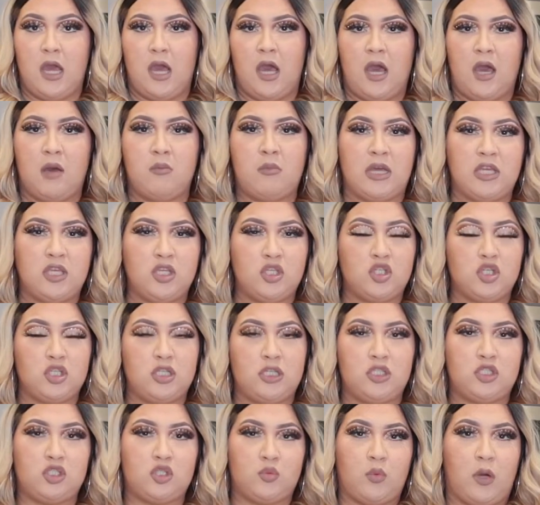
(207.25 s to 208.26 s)
I
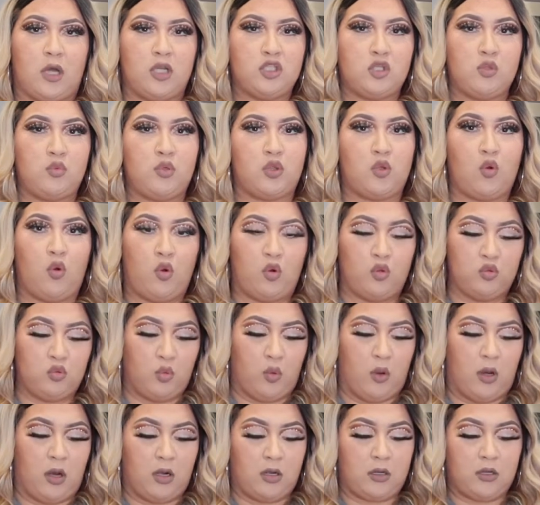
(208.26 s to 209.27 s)
usually just wash it with cold
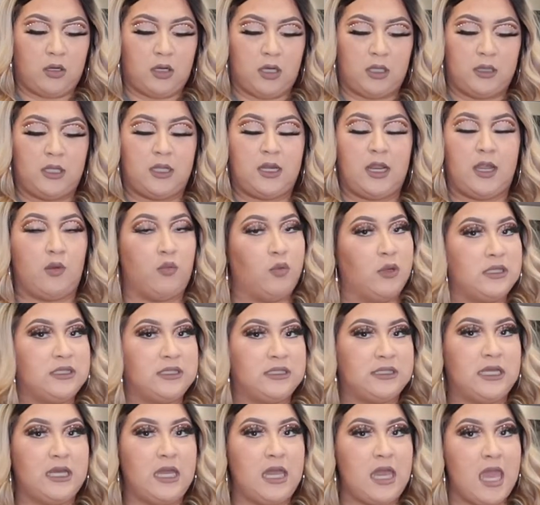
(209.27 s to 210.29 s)
water, and then I
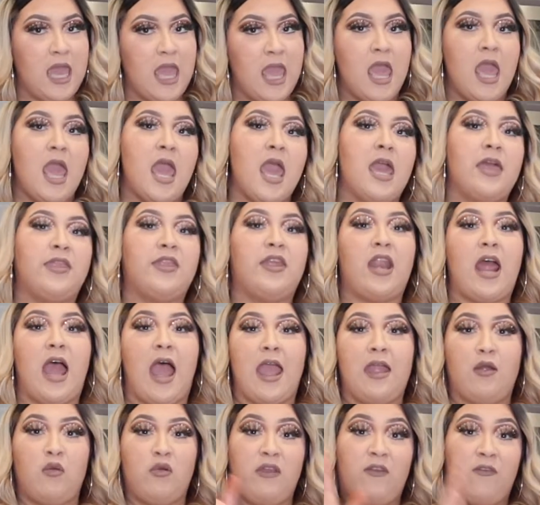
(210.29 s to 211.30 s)
rinse it, and then
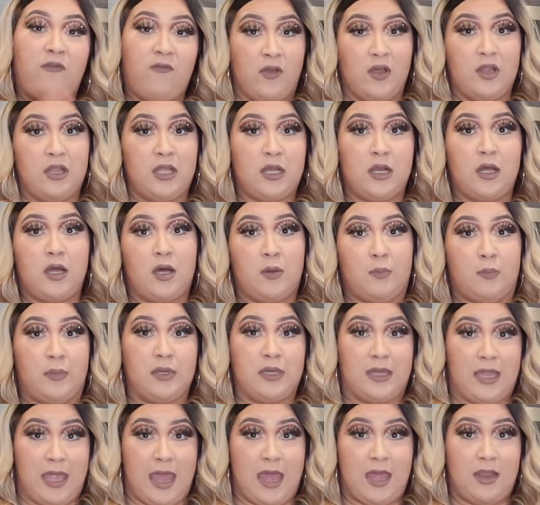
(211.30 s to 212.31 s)
I refill it up
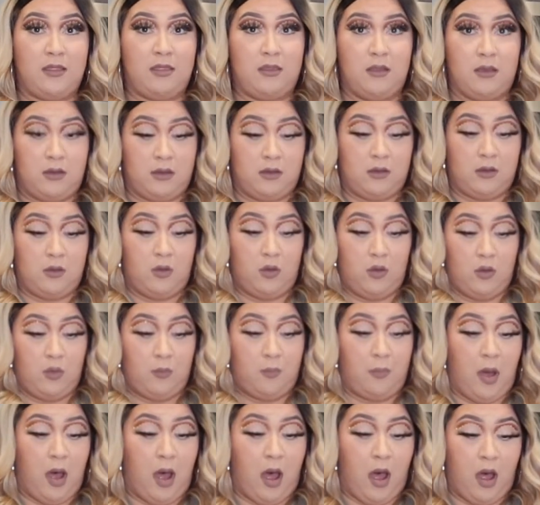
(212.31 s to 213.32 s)
again, the
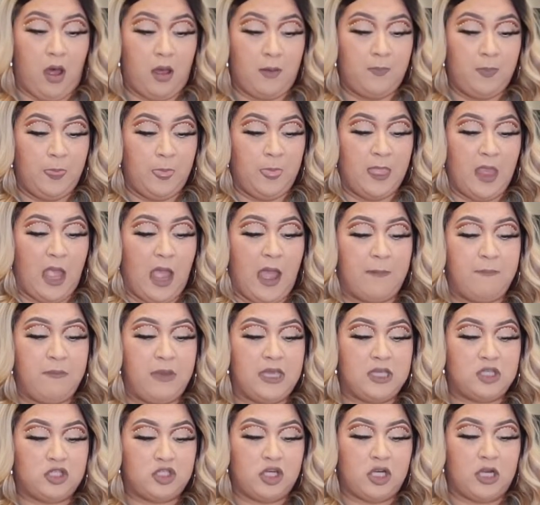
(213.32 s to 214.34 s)
pot. I
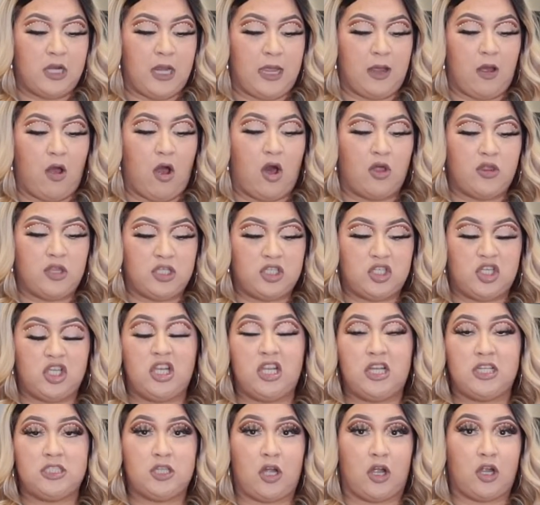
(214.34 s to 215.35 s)
make sure like all the
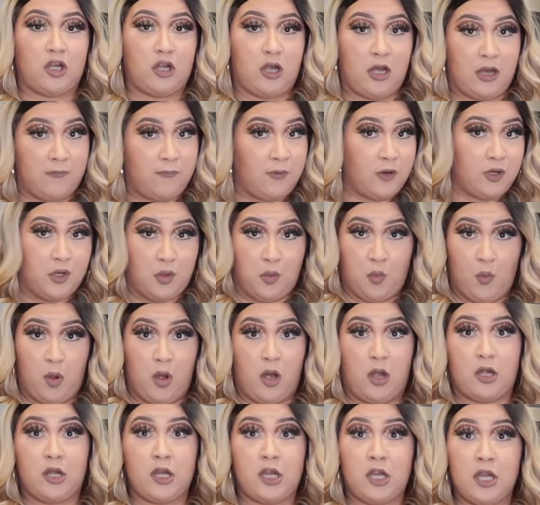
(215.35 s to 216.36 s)
chiles are covered in
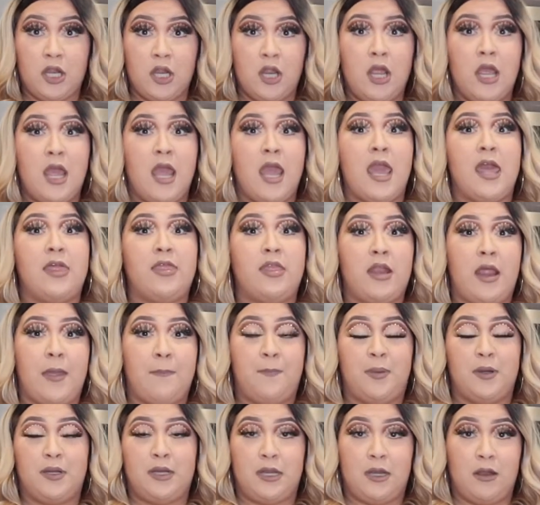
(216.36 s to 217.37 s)
water, and then I
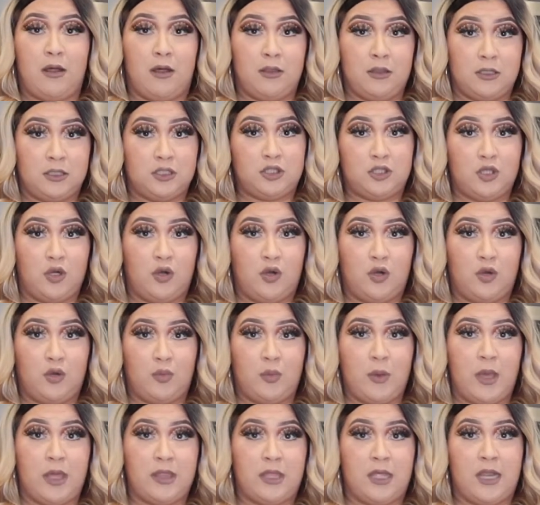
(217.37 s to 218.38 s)
put it on the
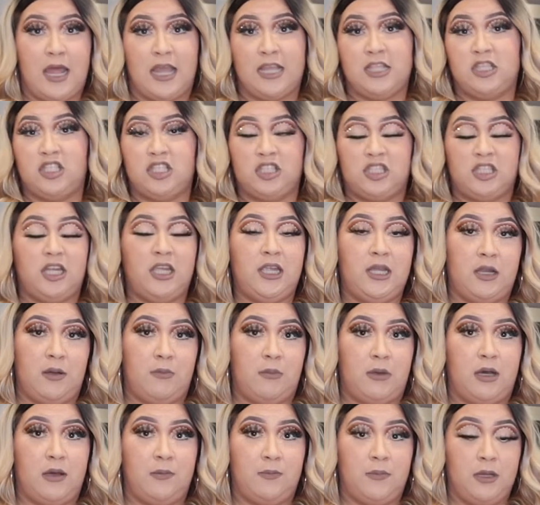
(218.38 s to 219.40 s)
stove, and then I just heat
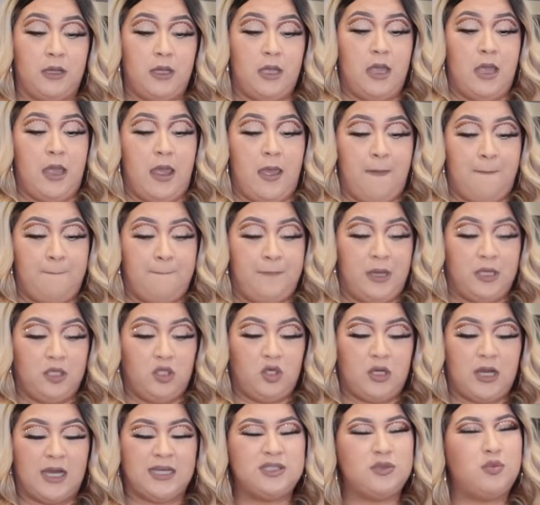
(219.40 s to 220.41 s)
them up. But
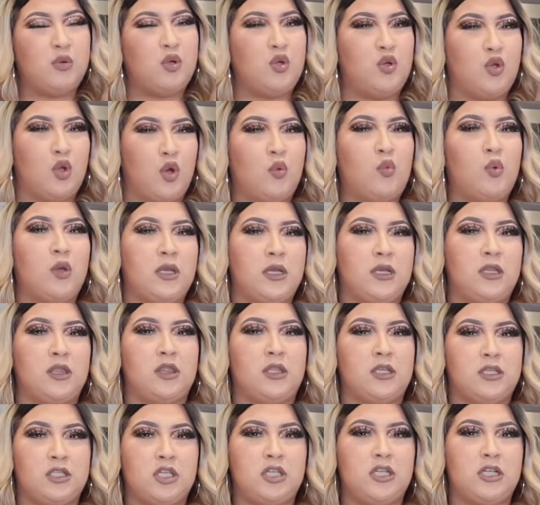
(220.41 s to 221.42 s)
you guys won't know when
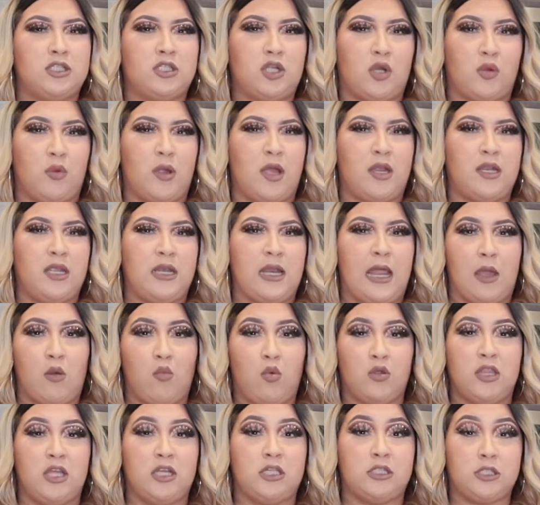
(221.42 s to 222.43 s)
the chiles are ready, like
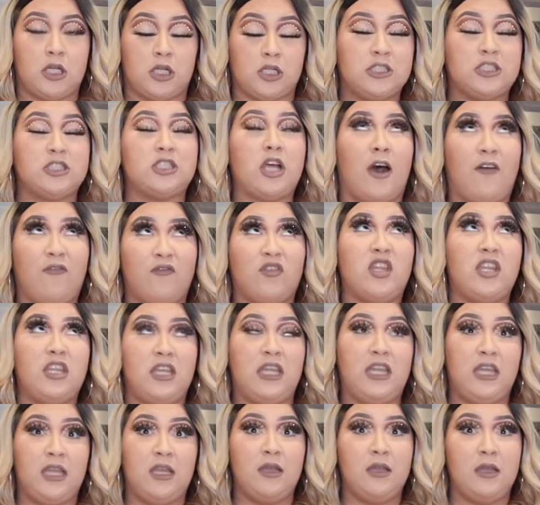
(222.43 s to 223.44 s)
when they start
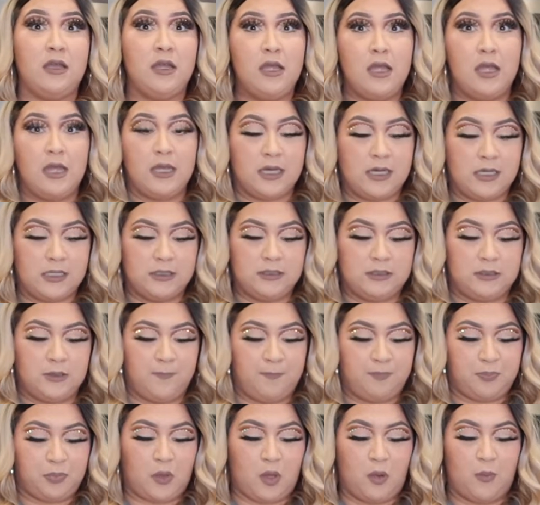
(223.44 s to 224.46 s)
softening, because
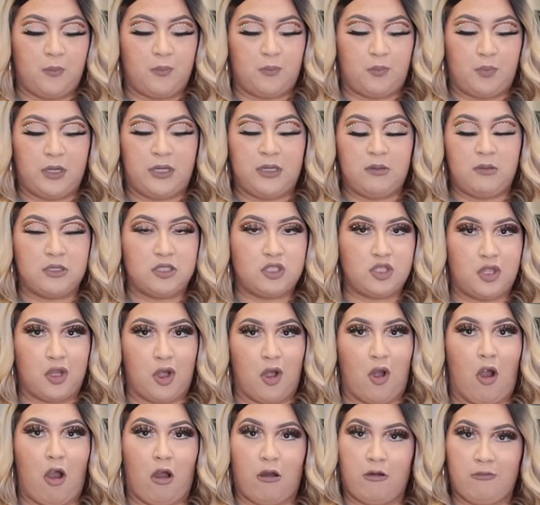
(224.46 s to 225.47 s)
pretty much they're
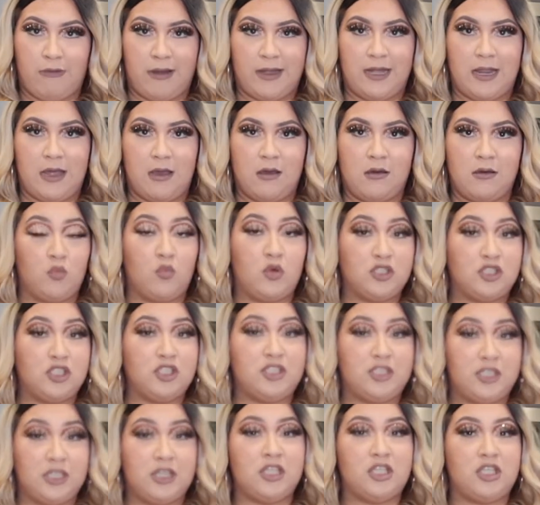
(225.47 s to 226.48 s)
hard right now. Once you
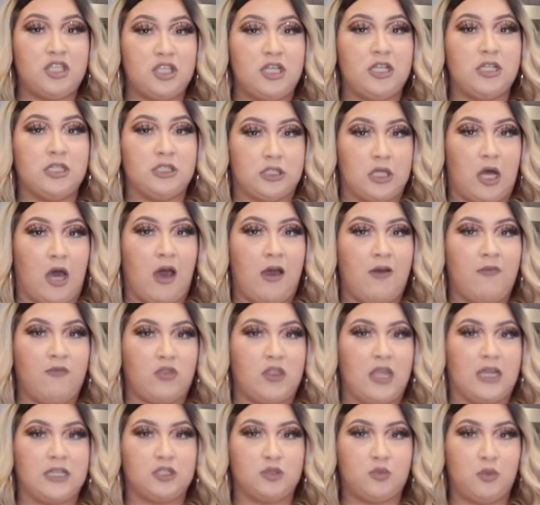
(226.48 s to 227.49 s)
see the chiles soft,
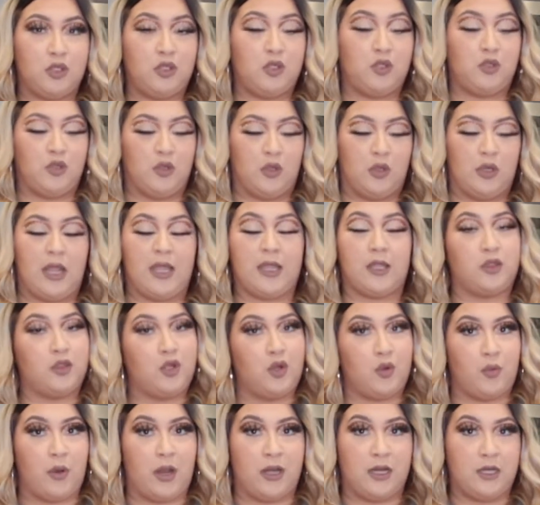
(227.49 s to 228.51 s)
that's when you know like
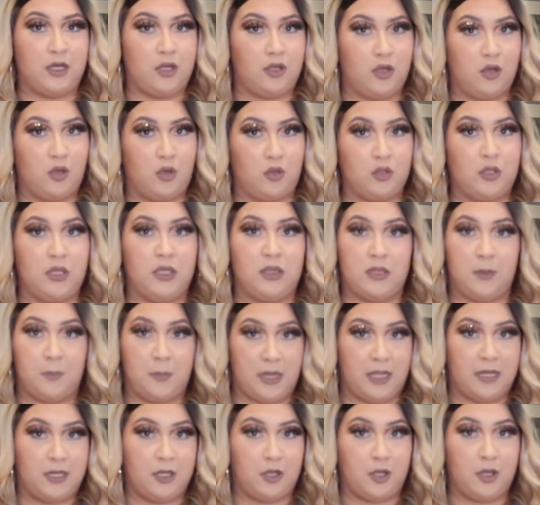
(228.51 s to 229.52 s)
they're ready to go in the
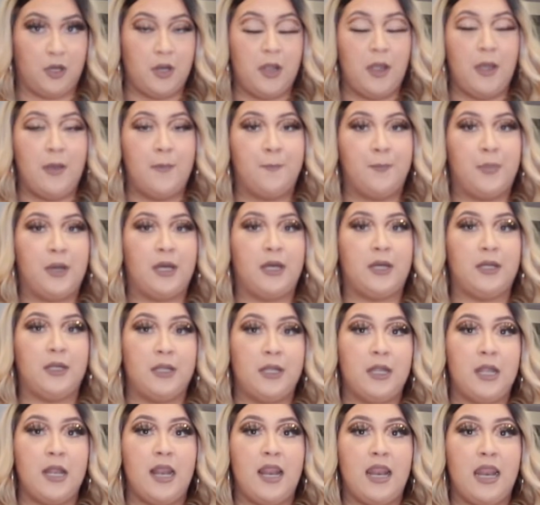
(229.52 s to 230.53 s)
blender. But
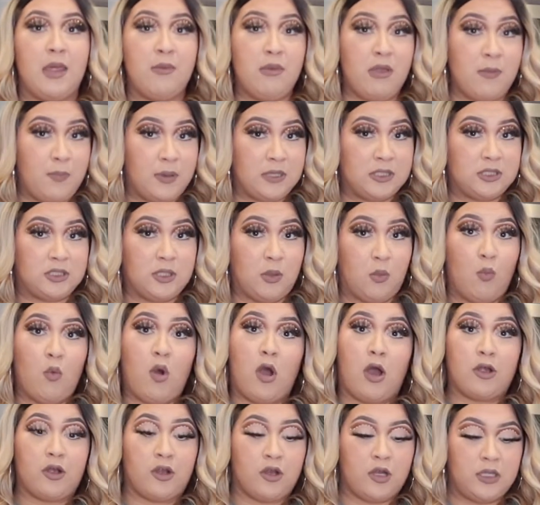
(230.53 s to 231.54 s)
let me put some
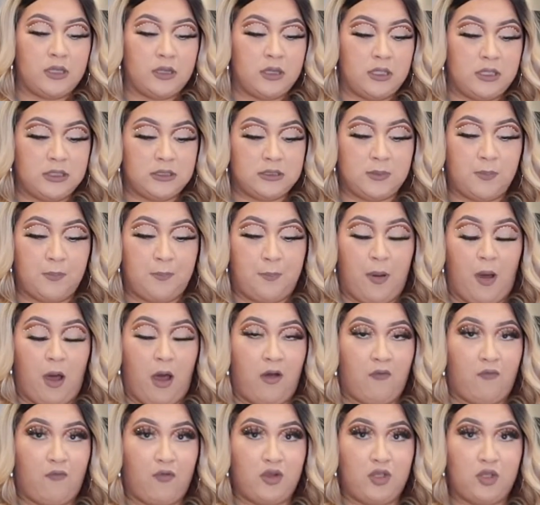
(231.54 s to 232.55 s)
water in this
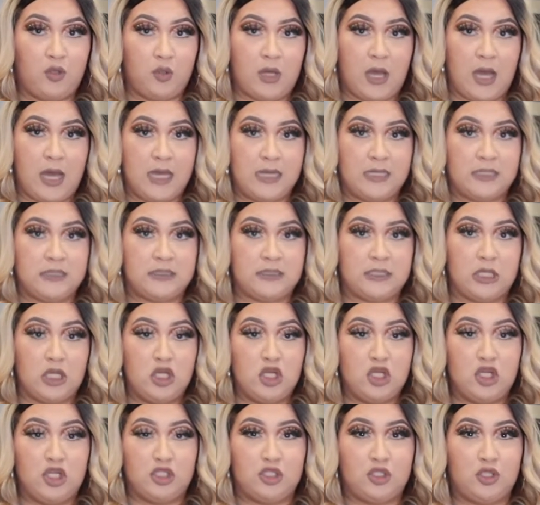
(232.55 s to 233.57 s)
pot for you guys,
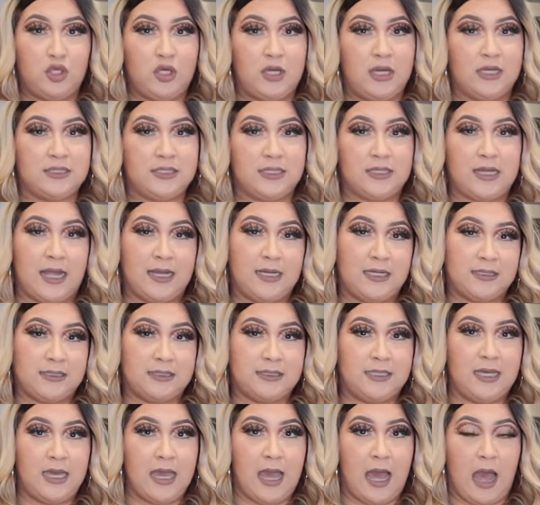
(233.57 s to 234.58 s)
so you guys can kind of
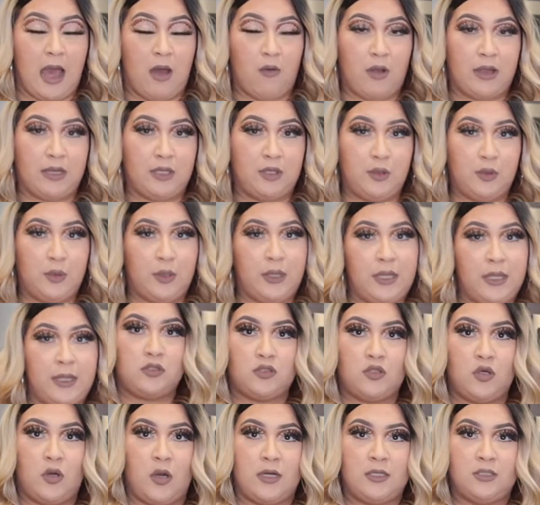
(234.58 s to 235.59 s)
see how I do it.
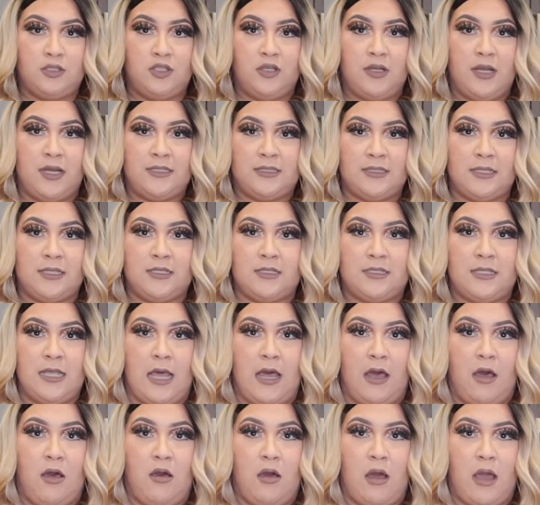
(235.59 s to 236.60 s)
So as you guys could
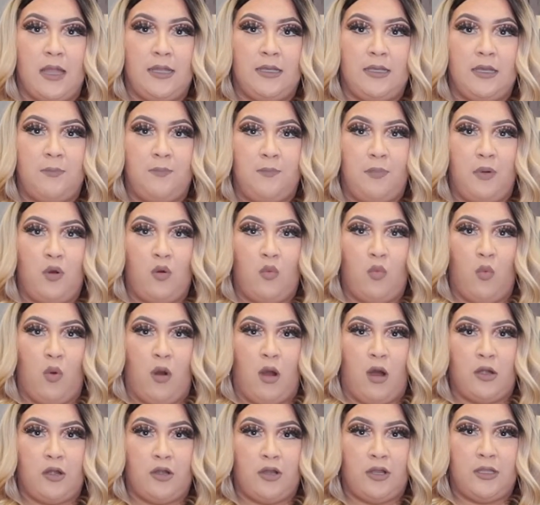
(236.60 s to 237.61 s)
tell, I did put
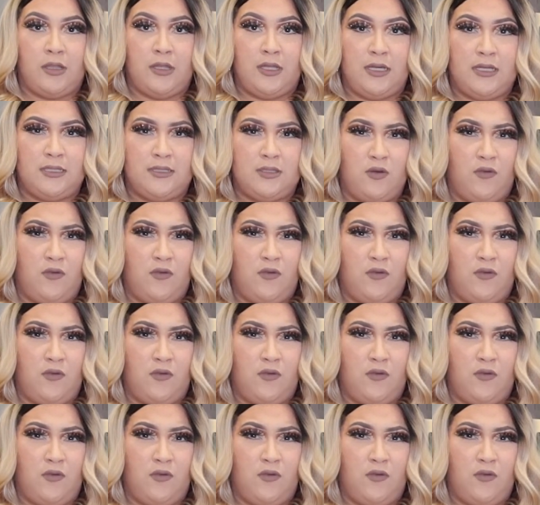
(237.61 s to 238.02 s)
water in this.